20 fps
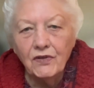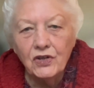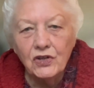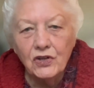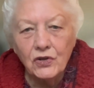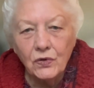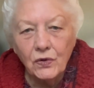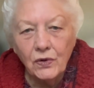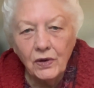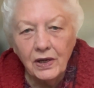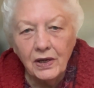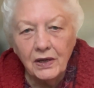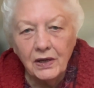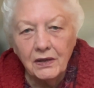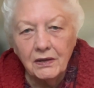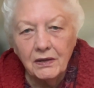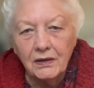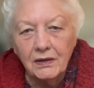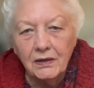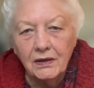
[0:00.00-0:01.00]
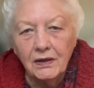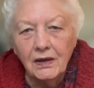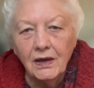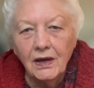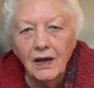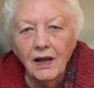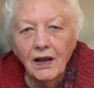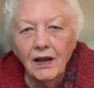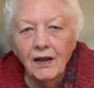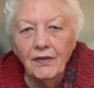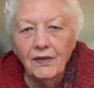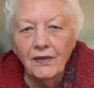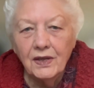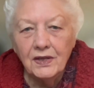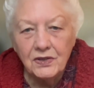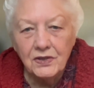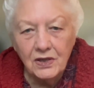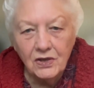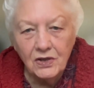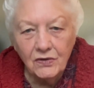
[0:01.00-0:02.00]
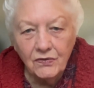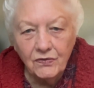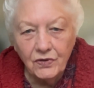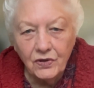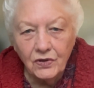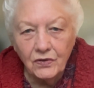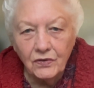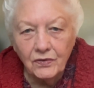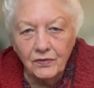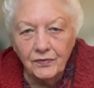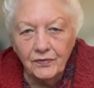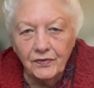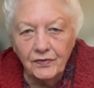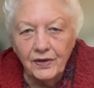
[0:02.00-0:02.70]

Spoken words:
enjoyed this interview,